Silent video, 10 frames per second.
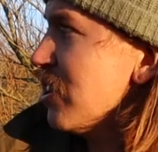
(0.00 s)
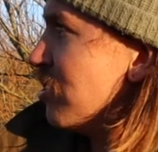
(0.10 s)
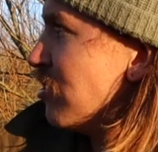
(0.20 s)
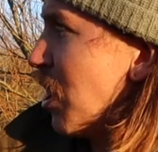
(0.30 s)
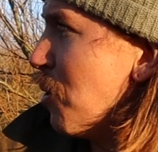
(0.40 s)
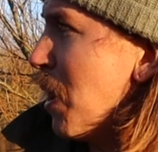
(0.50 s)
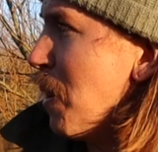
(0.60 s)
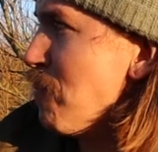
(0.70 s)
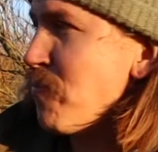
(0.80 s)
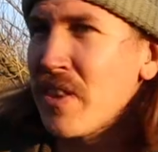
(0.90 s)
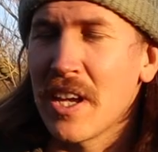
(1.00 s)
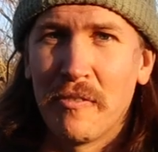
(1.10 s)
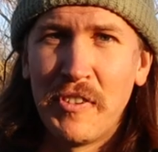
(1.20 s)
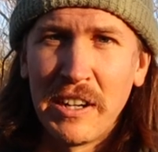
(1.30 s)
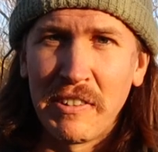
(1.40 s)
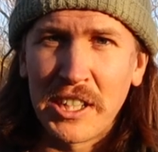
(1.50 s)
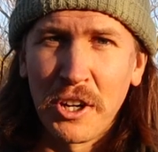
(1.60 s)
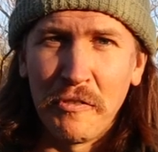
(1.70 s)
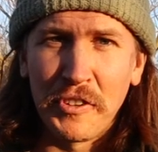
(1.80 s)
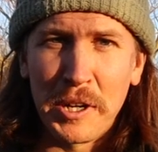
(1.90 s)
So um, I'm feeling really
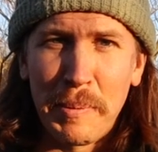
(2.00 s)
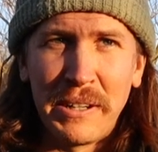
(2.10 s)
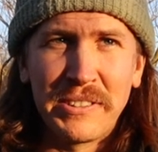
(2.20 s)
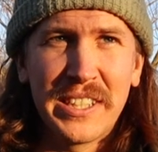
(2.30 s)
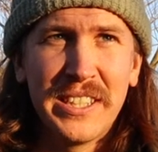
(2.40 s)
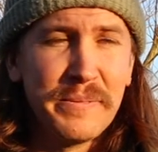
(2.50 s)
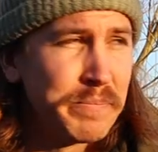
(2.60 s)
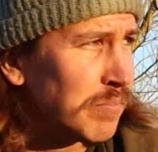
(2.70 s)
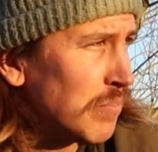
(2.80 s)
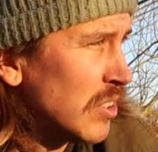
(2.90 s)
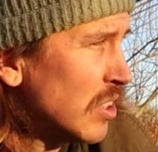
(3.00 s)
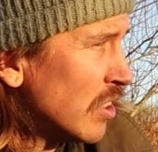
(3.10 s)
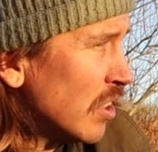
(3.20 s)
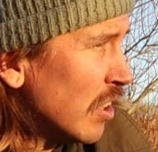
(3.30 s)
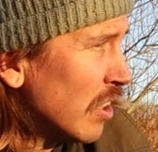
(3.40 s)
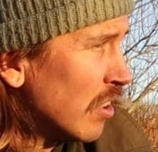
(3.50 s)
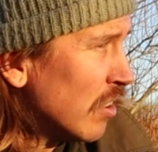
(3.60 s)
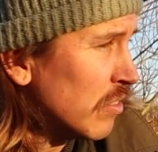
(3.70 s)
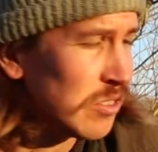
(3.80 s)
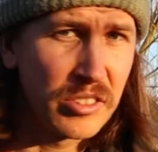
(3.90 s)
confident about it.
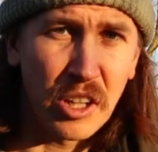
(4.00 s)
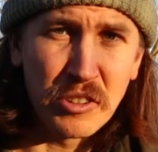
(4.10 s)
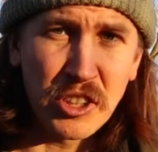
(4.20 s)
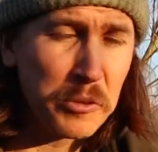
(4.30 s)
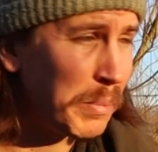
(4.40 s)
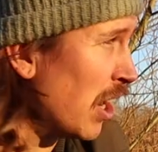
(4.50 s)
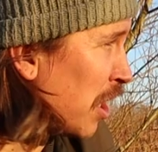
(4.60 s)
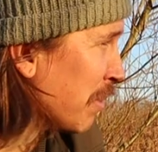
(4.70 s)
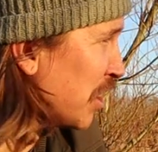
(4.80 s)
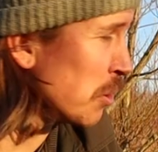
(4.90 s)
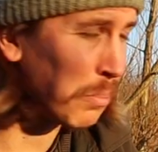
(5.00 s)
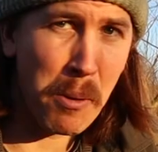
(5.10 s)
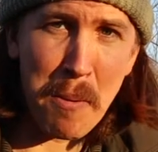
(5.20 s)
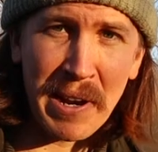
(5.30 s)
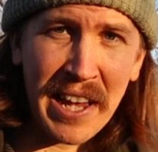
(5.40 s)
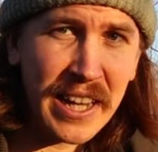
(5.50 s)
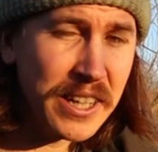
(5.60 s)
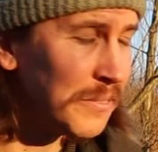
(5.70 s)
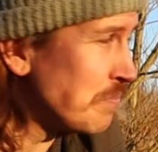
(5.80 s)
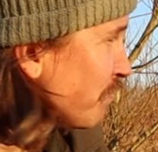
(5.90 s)
So just behind me, you can probably hear,